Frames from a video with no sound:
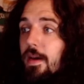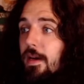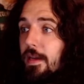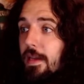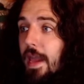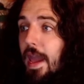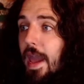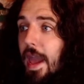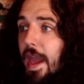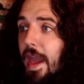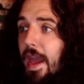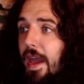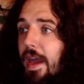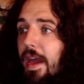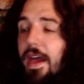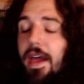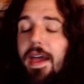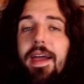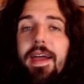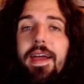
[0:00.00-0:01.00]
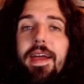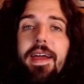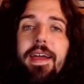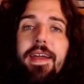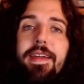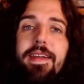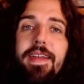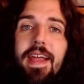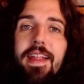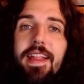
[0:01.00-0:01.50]
Yeah.
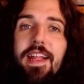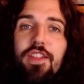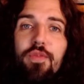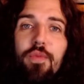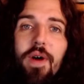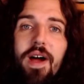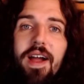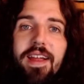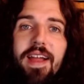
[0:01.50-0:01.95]
Yeah, that's why.